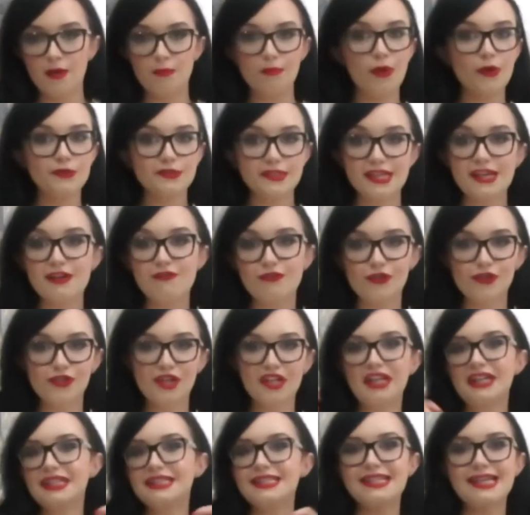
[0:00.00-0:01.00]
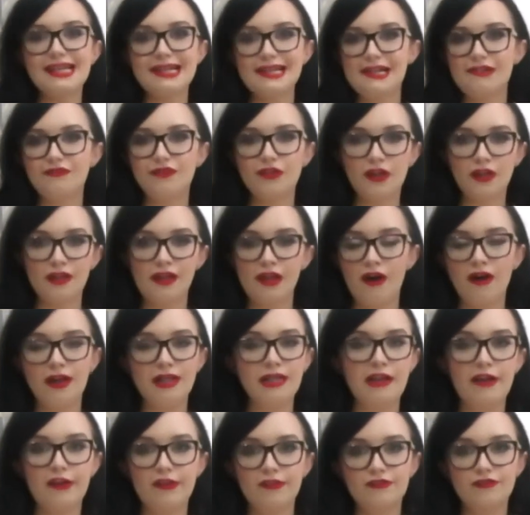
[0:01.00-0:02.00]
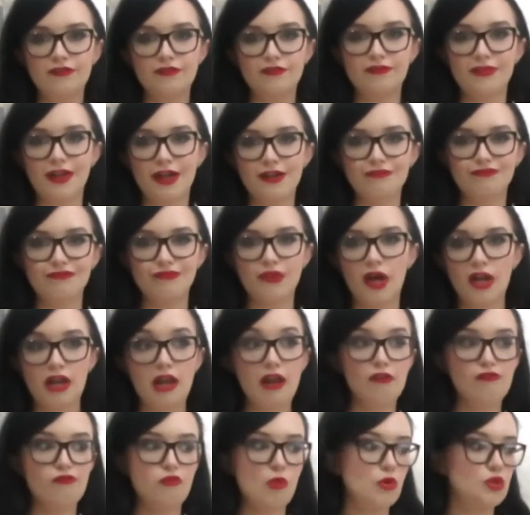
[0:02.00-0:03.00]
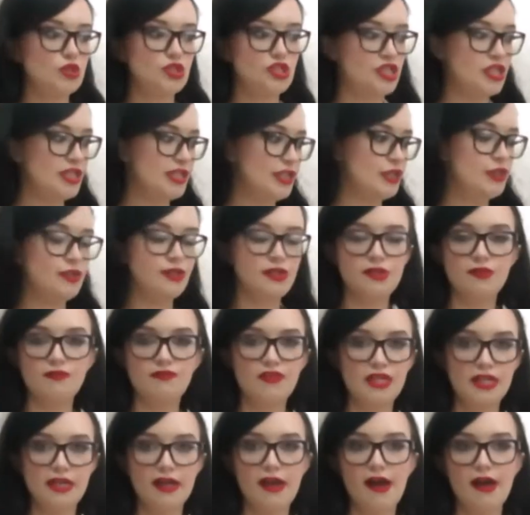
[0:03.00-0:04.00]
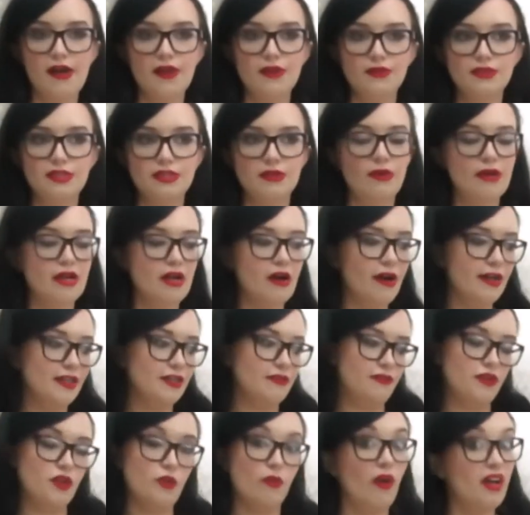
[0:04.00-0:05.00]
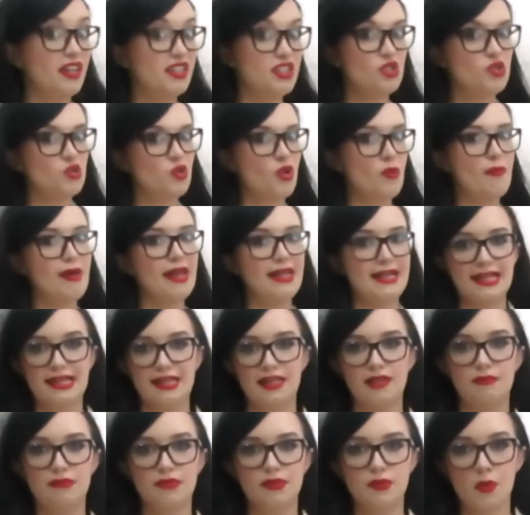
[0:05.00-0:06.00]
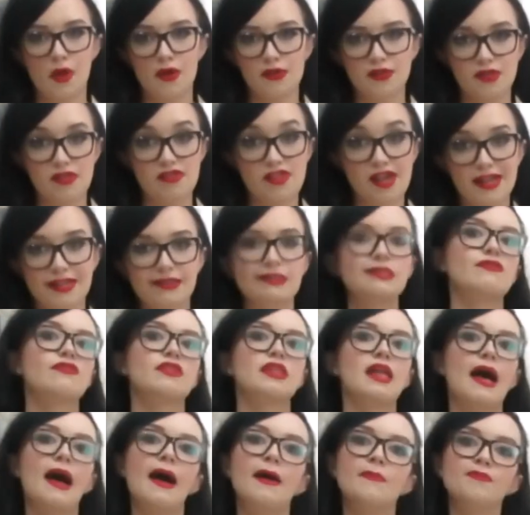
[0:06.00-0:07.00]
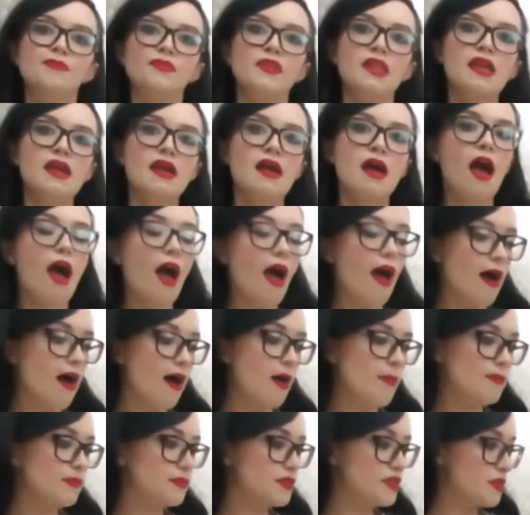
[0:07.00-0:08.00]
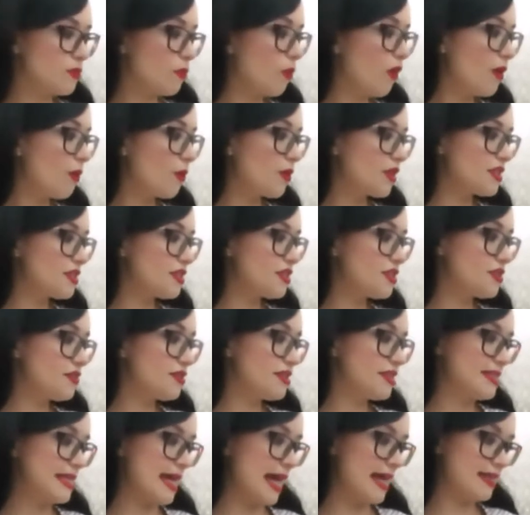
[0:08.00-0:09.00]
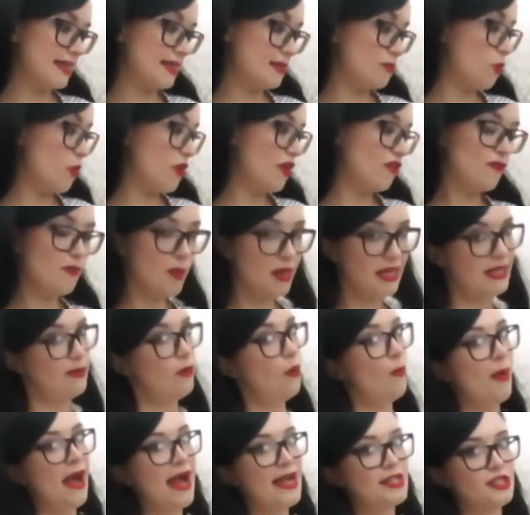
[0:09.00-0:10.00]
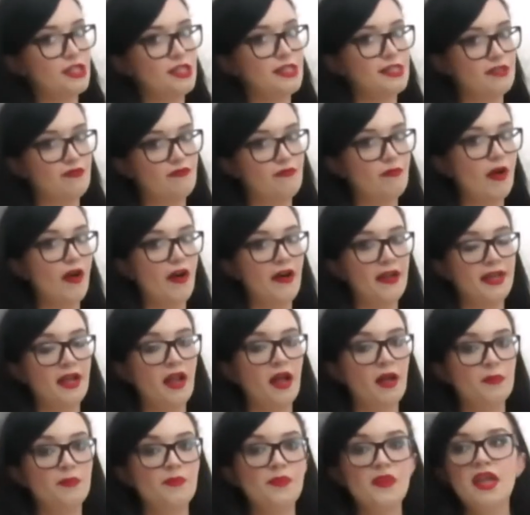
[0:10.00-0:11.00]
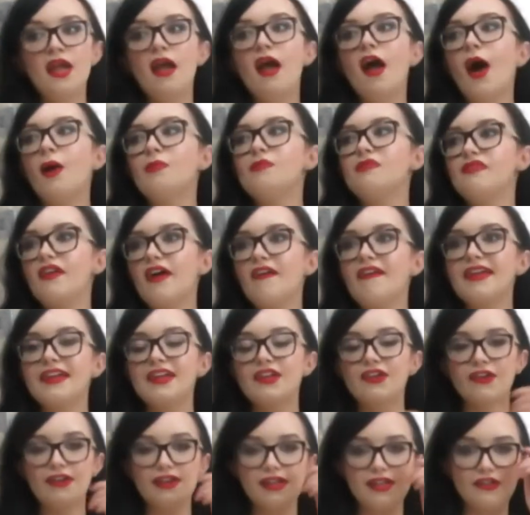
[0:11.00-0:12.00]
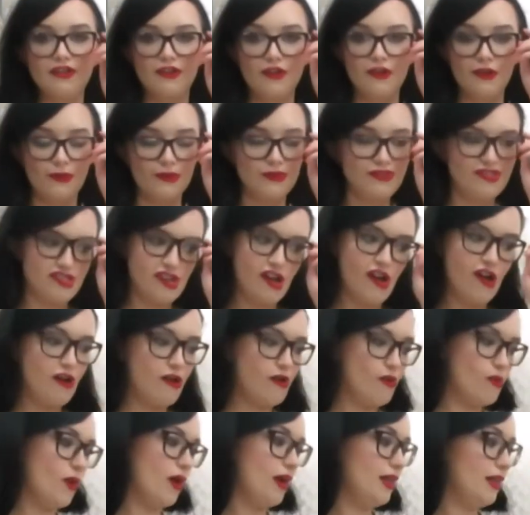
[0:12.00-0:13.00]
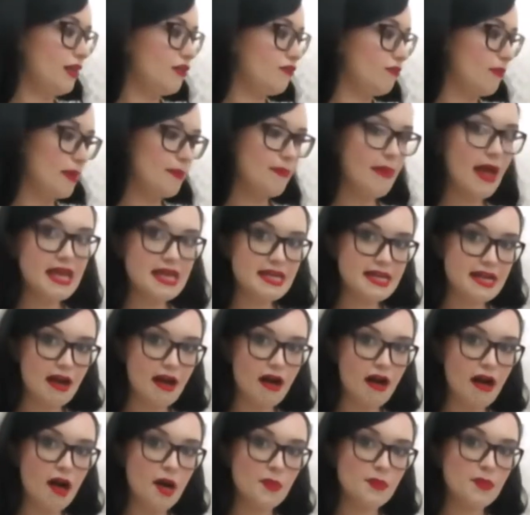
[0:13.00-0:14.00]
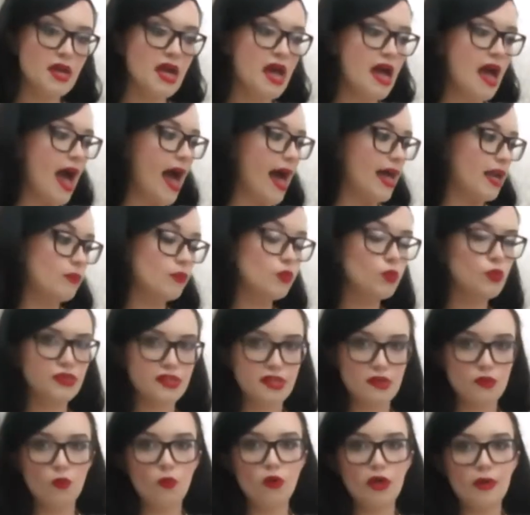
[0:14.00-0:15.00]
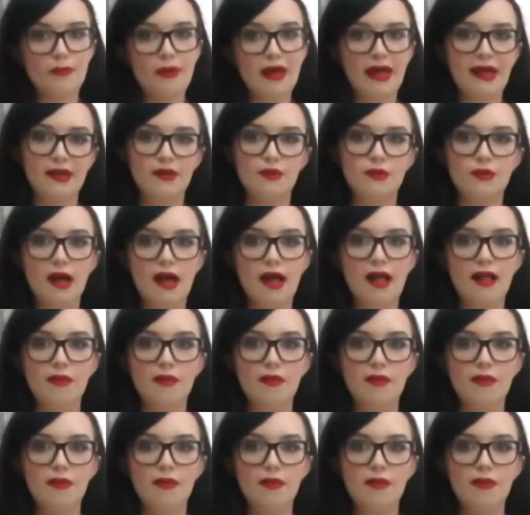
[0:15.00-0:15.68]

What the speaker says: Positive or negative, I love watching YouTube videos, so I kind of knew I'd enjoy making them as well, so thanks for that. So what I wanted to do today is one of my little passions of mine. I'm a very girly girl, so I love my makeup, and I'm also all about